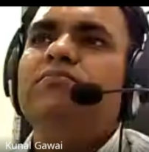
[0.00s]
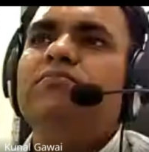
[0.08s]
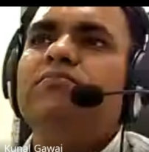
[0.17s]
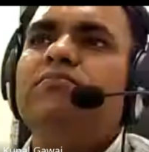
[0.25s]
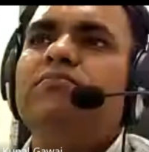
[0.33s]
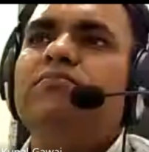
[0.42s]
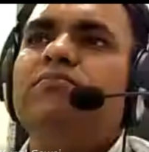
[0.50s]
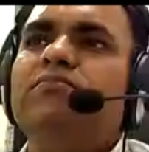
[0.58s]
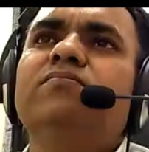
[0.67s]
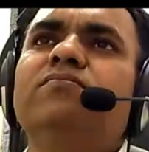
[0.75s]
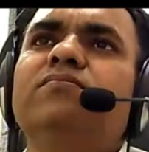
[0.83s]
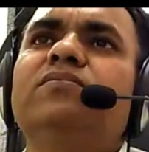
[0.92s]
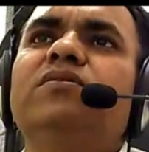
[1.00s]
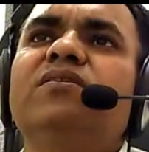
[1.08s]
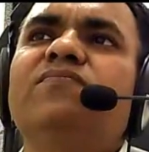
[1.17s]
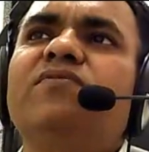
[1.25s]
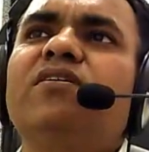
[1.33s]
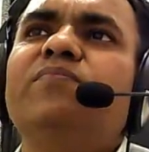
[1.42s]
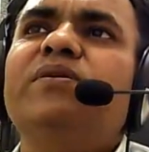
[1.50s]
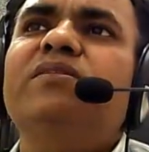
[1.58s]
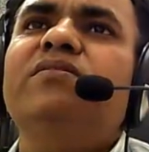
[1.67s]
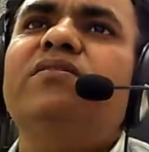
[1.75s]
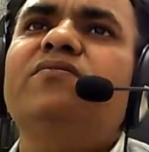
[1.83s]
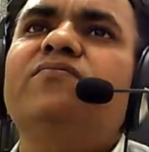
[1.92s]
studied different
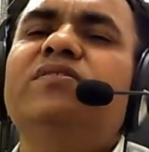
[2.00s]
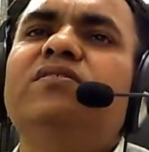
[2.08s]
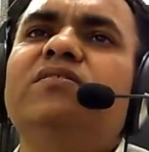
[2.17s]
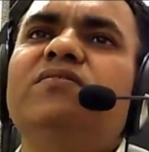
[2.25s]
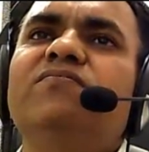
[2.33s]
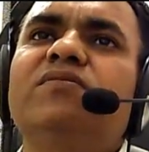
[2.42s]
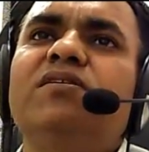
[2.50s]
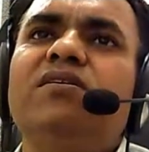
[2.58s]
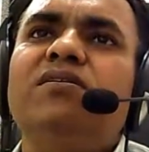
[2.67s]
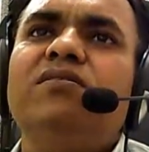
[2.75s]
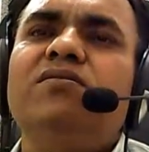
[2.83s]
methods with different